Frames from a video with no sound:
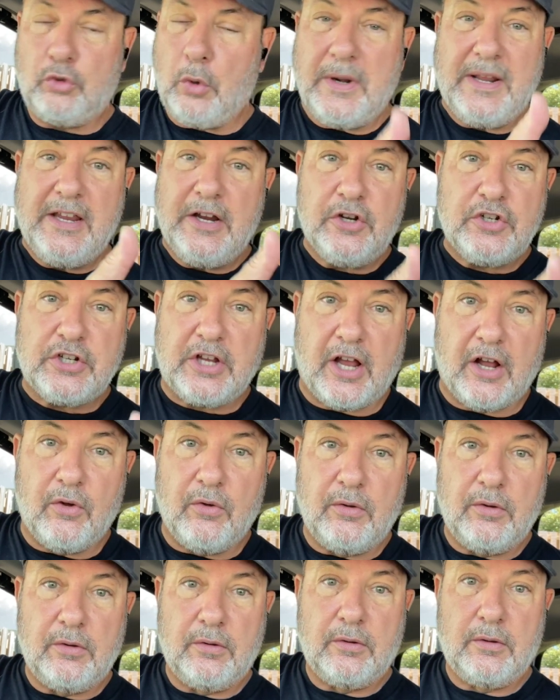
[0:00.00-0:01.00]
20 years ago.
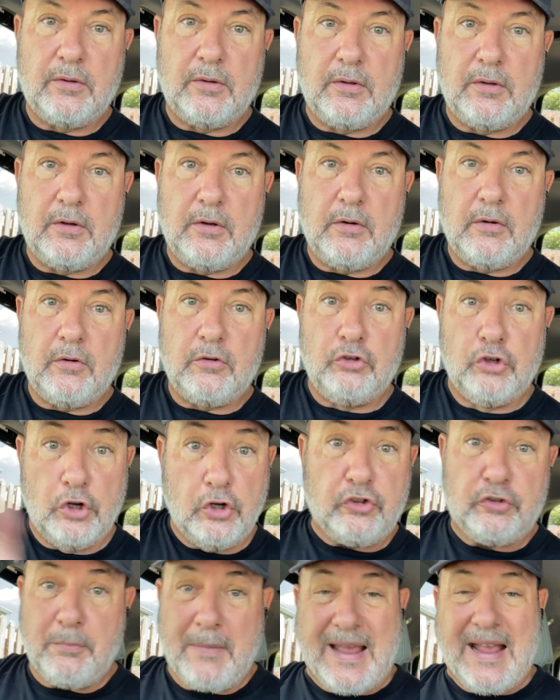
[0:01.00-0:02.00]

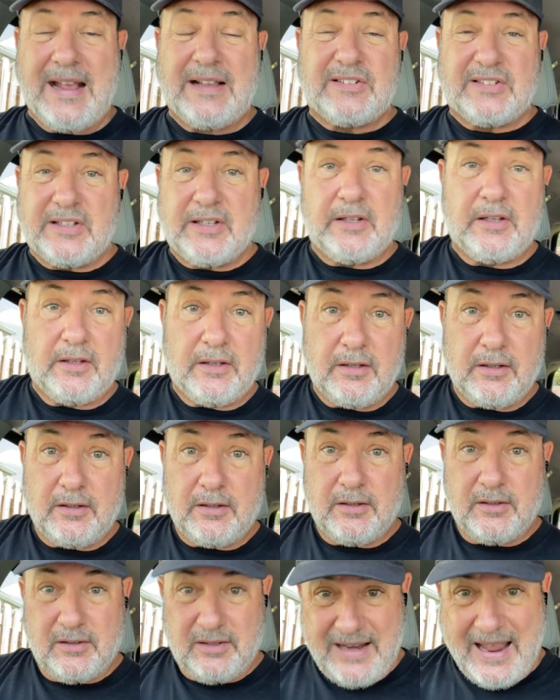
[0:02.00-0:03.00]
Newsmax
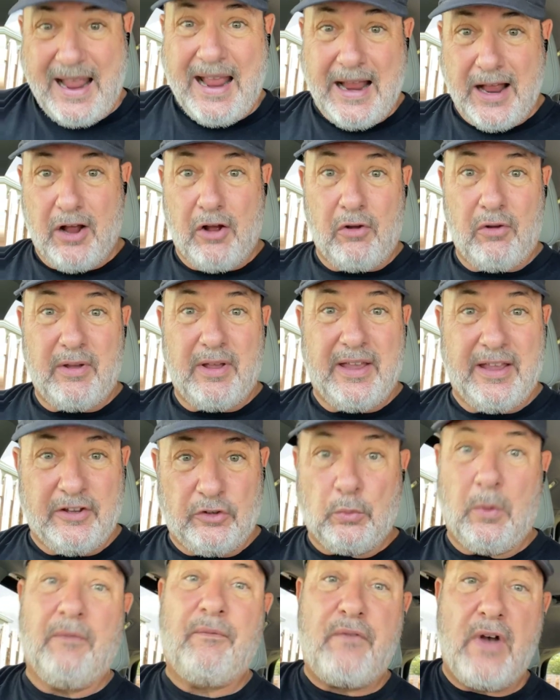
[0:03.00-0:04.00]
now
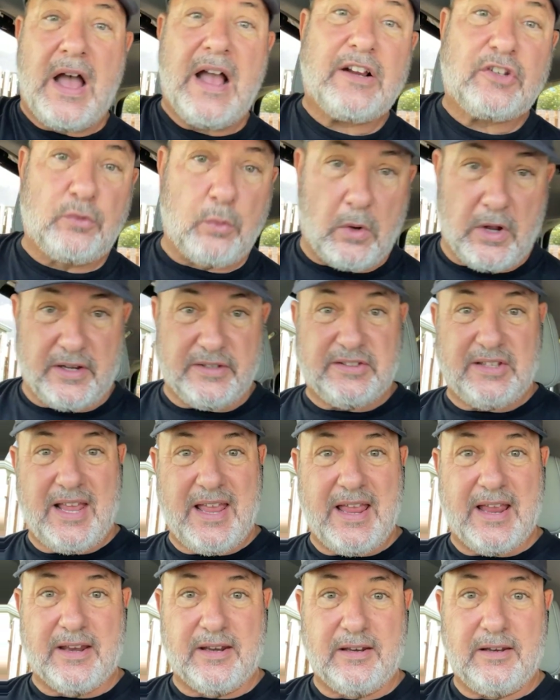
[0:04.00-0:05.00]
is what Fox was
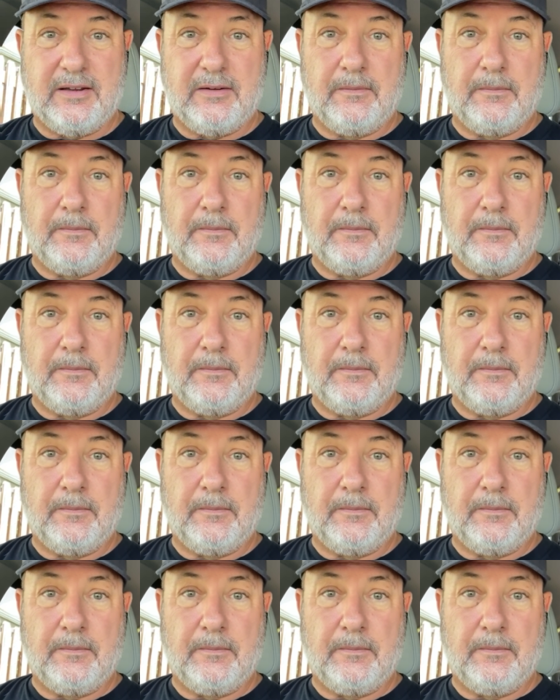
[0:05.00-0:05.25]
then.